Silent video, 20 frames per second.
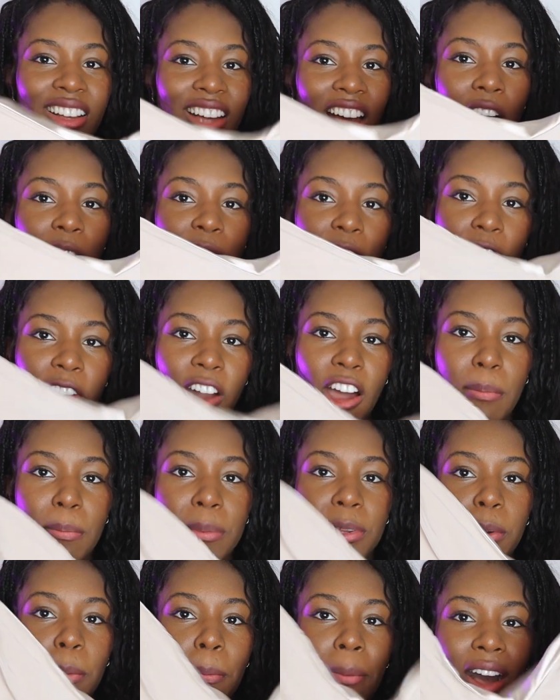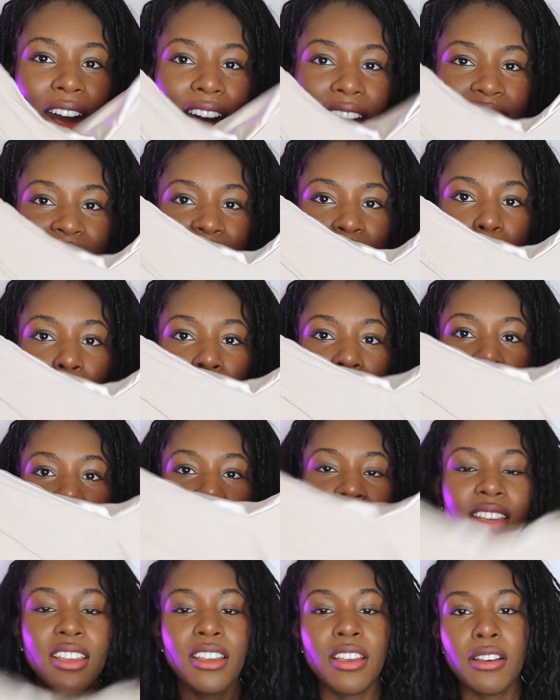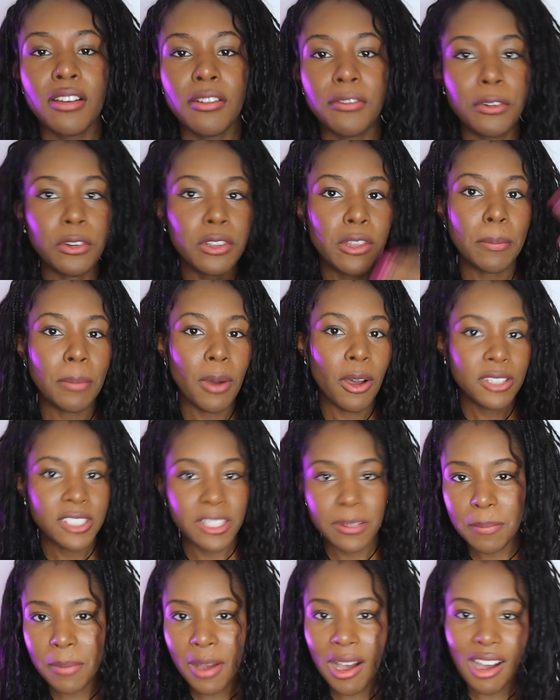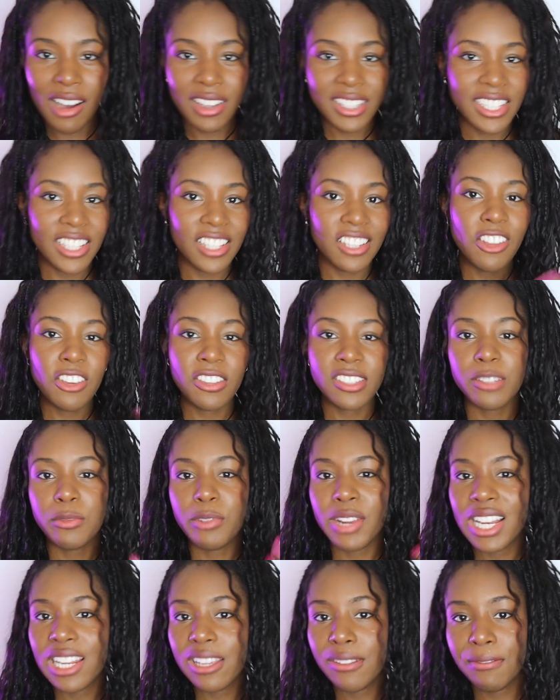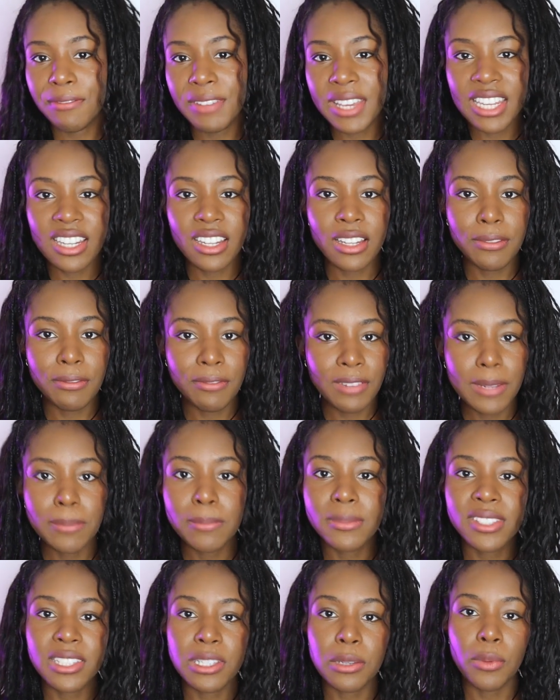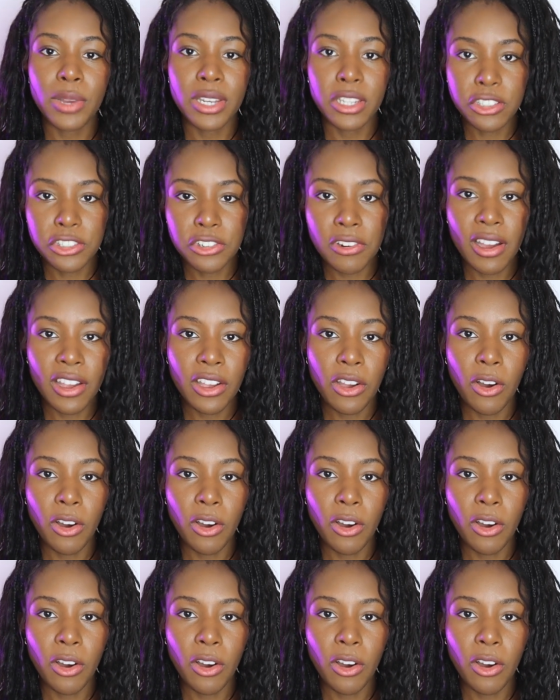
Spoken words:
cover up your bust, but for the bottom part, it looks really thin and flimsy when you try it